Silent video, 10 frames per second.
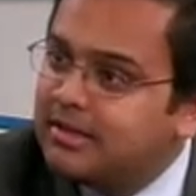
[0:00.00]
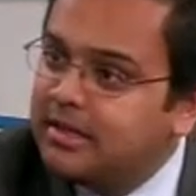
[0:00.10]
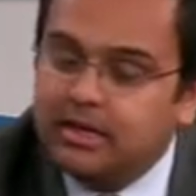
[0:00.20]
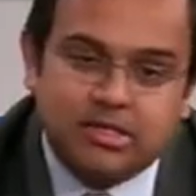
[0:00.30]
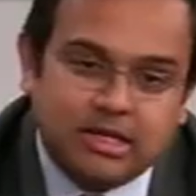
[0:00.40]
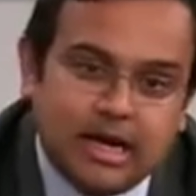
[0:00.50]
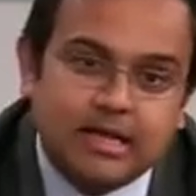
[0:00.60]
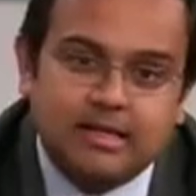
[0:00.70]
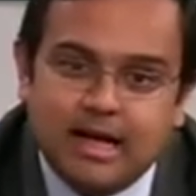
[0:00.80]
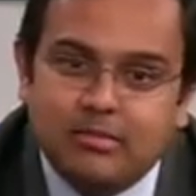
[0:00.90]
And that was the
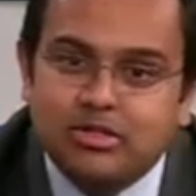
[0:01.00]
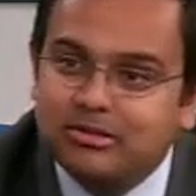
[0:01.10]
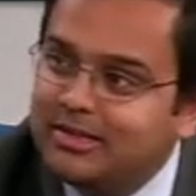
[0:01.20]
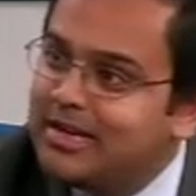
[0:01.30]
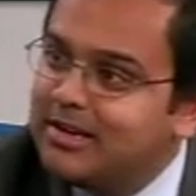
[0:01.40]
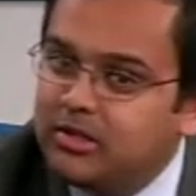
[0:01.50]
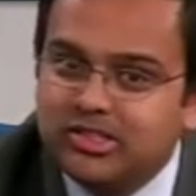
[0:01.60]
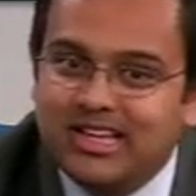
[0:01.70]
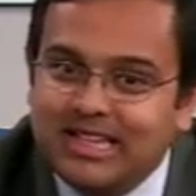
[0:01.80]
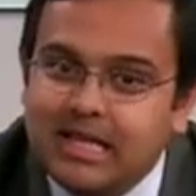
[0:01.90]
Guidant Absolute Nitinol
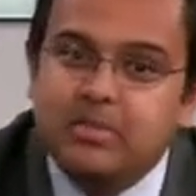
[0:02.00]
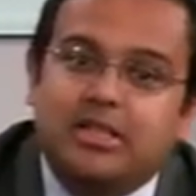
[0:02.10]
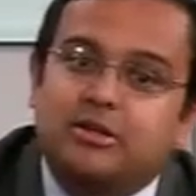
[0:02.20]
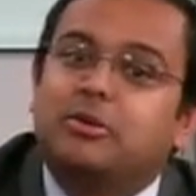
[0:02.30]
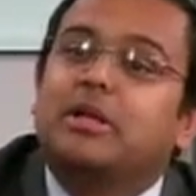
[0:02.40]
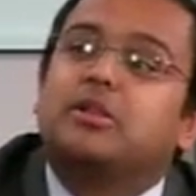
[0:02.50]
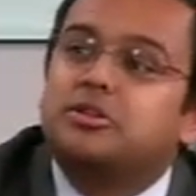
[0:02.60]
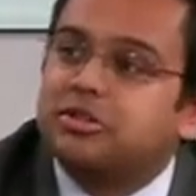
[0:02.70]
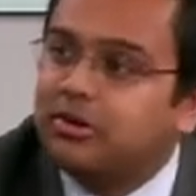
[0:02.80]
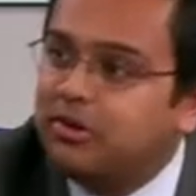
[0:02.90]
stent. And that made the New England
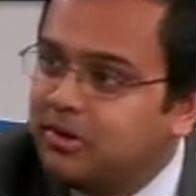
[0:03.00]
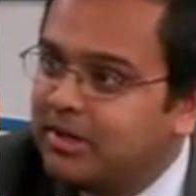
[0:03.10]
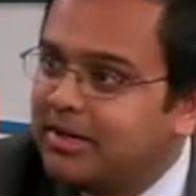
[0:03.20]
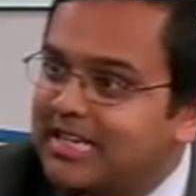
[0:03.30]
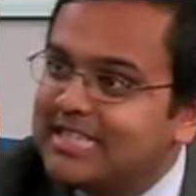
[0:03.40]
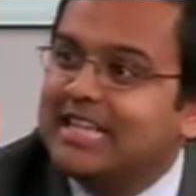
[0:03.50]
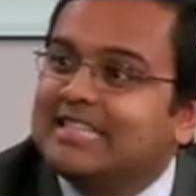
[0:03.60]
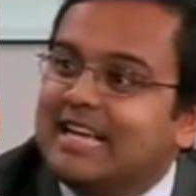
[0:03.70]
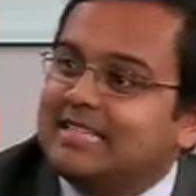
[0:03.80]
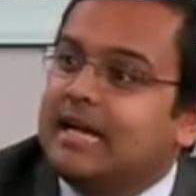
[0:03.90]
Journal, because at
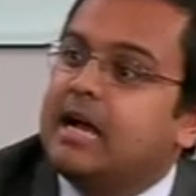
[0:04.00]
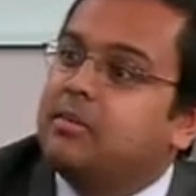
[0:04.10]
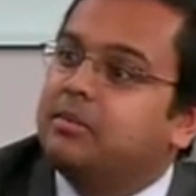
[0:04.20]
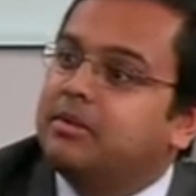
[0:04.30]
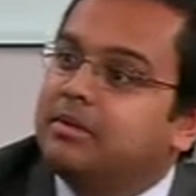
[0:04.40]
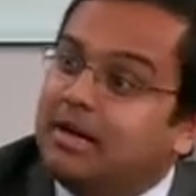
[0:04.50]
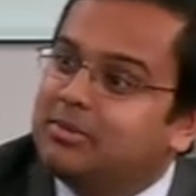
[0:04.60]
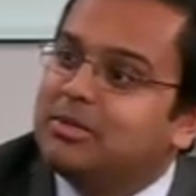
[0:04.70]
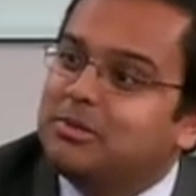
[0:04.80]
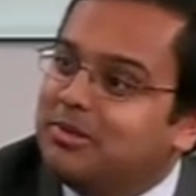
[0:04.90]
that time, up
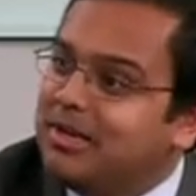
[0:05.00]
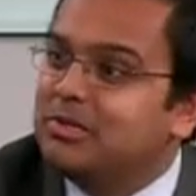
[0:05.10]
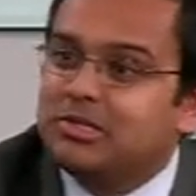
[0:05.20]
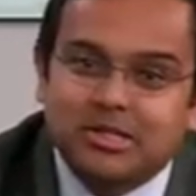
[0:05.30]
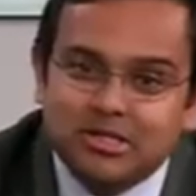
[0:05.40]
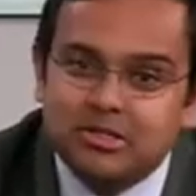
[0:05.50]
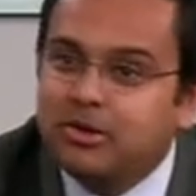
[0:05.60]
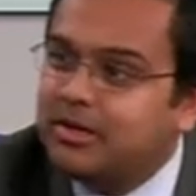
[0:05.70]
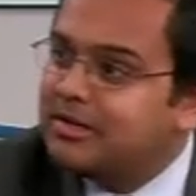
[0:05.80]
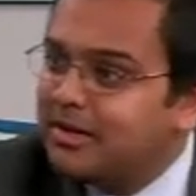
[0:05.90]
to 2006, no
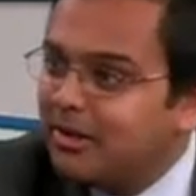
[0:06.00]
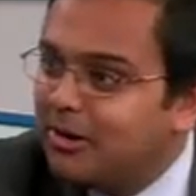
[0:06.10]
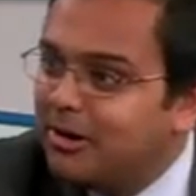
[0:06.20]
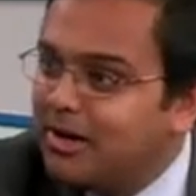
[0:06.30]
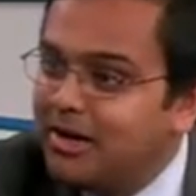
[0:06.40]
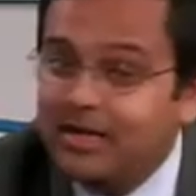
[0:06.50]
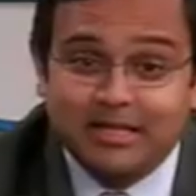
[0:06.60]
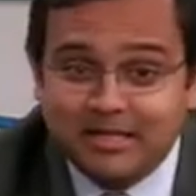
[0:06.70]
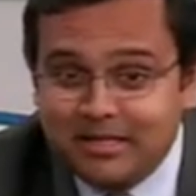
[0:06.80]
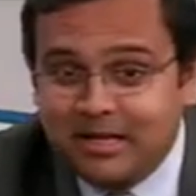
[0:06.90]
one had done
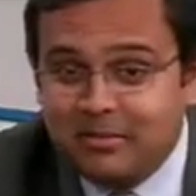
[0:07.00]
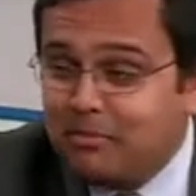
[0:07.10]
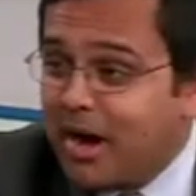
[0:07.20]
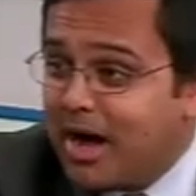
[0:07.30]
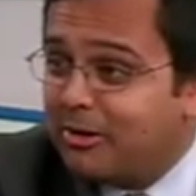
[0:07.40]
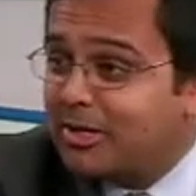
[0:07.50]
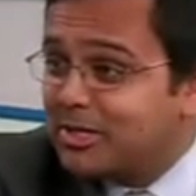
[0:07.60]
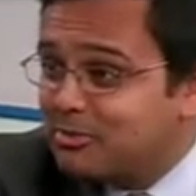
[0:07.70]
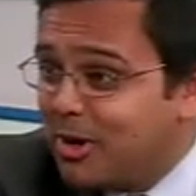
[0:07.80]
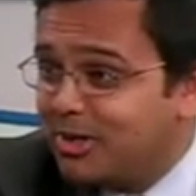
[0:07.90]
a moderate to
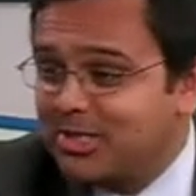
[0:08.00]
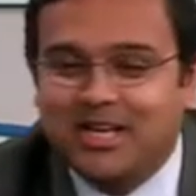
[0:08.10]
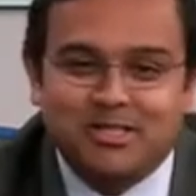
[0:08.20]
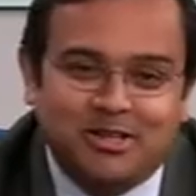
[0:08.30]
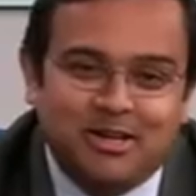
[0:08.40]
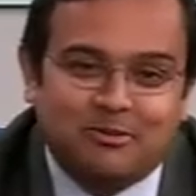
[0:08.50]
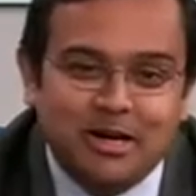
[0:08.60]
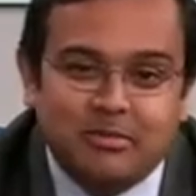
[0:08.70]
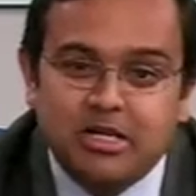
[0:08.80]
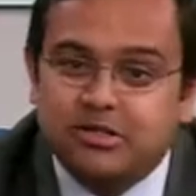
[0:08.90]
small size
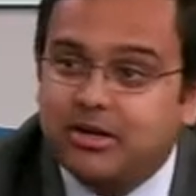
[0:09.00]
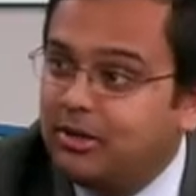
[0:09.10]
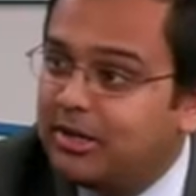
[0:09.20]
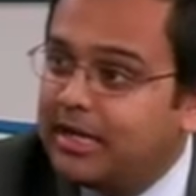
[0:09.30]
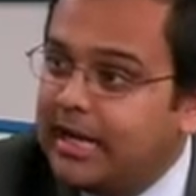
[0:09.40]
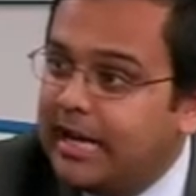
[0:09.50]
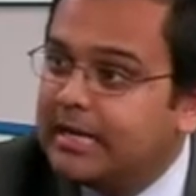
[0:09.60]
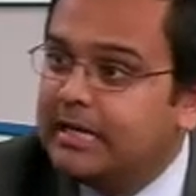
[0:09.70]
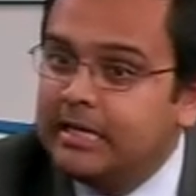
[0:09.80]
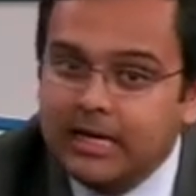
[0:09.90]
randomized trial looking at
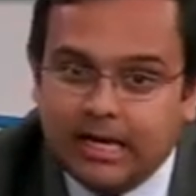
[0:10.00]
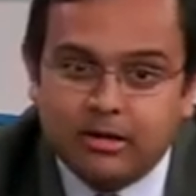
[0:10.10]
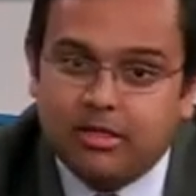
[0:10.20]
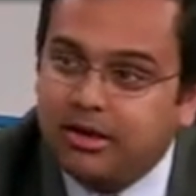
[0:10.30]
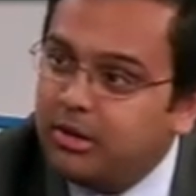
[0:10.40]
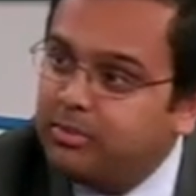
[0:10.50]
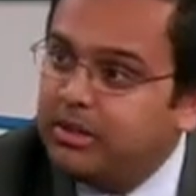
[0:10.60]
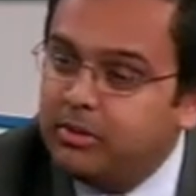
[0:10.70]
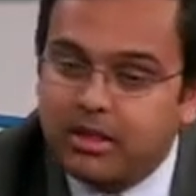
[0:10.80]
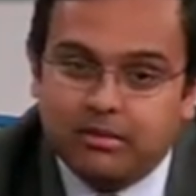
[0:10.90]
endotherapy
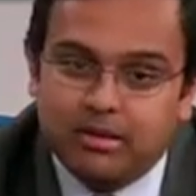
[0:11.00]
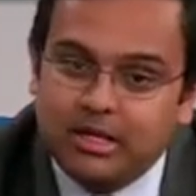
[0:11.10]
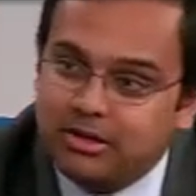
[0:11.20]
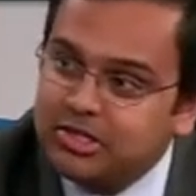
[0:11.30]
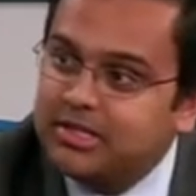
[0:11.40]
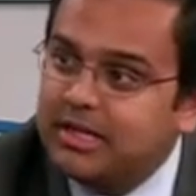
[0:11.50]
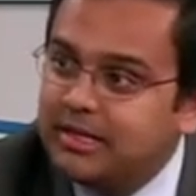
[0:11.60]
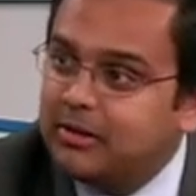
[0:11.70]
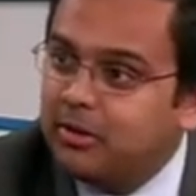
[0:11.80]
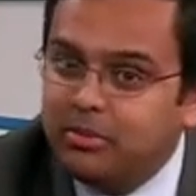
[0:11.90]
with either
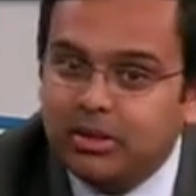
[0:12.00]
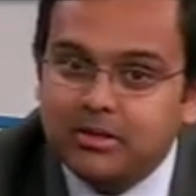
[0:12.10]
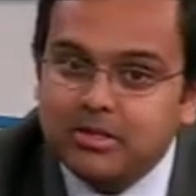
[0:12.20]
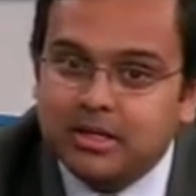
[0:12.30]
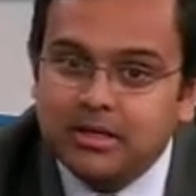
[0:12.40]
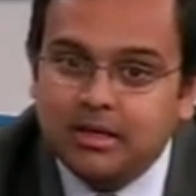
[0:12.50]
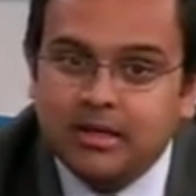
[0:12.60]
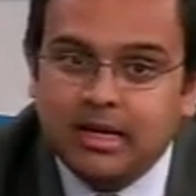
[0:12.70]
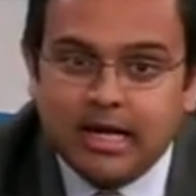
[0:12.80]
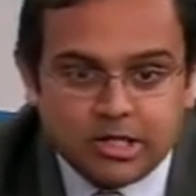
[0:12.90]
stenting or balloons. And
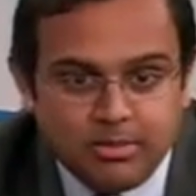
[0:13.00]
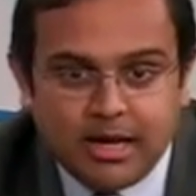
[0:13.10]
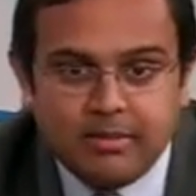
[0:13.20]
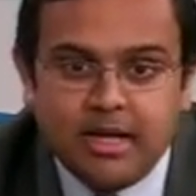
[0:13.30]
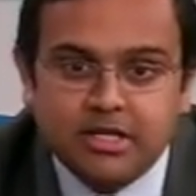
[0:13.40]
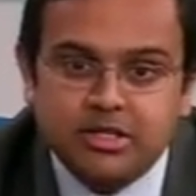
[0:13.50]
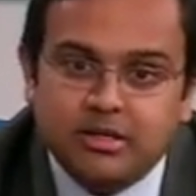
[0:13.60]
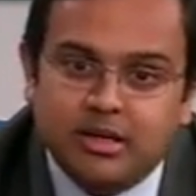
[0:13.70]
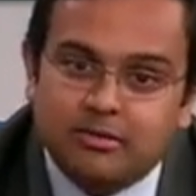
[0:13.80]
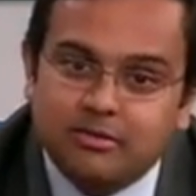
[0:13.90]
as you might imagine,
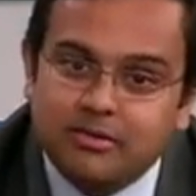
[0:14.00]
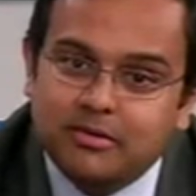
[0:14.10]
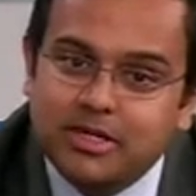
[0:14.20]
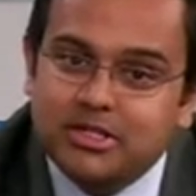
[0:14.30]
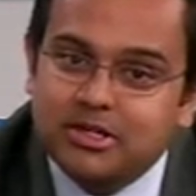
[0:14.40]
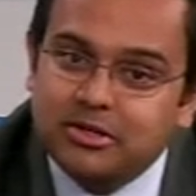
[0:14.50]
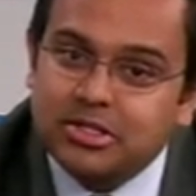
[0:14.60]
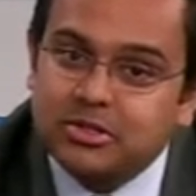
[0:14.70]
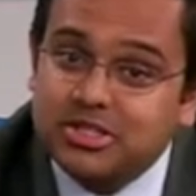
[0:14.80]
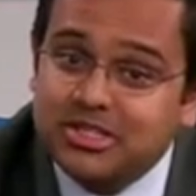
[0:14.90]

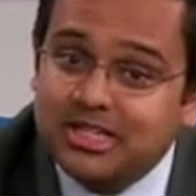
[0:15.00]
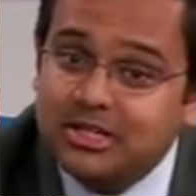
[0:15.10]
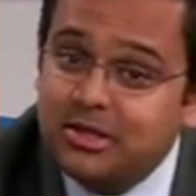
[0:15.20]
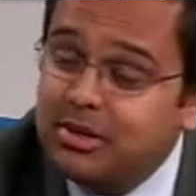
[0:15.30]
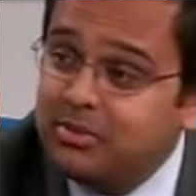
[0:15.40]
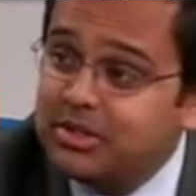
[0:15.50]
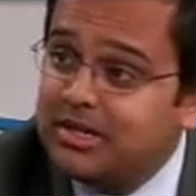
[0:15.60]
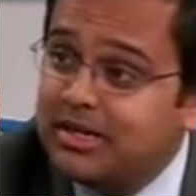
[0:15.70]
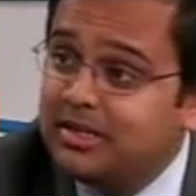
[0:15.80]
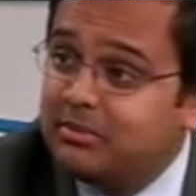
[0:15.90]
restenosis was
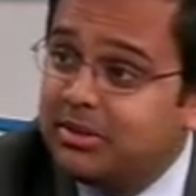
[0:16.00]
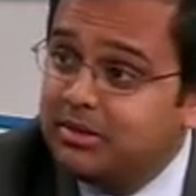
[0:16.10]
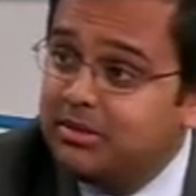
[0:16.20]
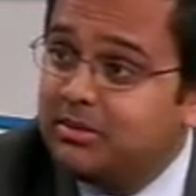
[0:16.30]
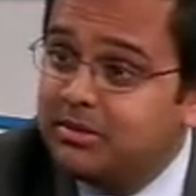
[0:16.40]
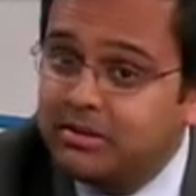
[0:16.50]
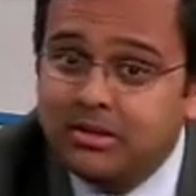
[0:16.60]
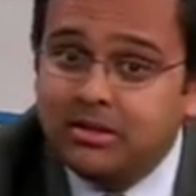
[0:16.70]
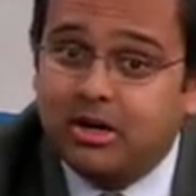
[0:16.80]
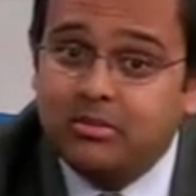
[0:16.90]
63% in the balloon
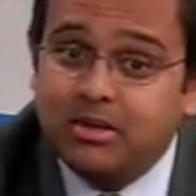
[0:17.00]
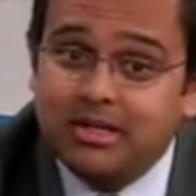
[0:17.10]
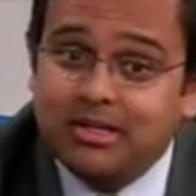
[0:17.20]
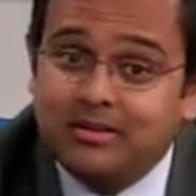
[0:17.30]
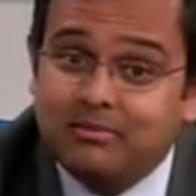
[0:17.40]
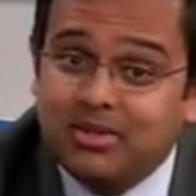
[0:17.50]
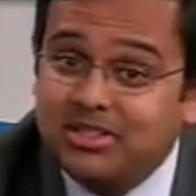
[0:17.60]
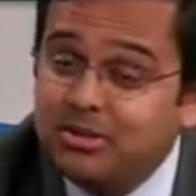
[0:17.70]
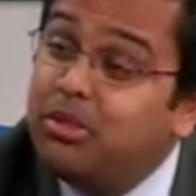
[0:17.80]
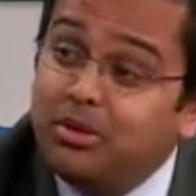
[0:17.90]
arm, but
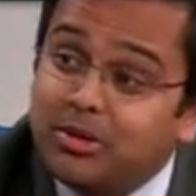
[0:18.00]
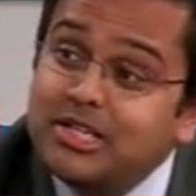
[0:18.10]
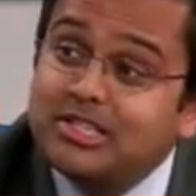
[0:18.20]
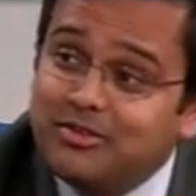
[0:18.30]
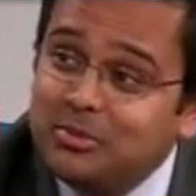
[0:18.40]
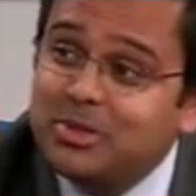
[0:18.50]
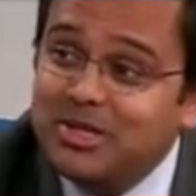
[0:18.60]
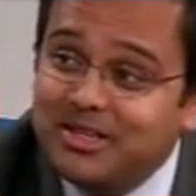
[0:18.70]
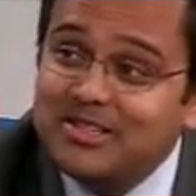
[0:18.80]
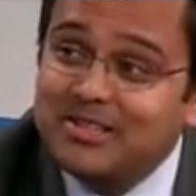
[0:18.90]
still 37%
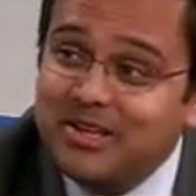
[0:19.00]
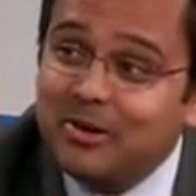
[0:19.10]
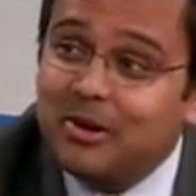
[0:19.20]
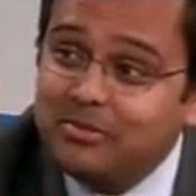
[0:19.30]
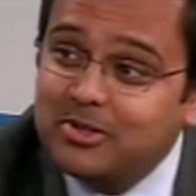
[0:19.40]
in the stent arm.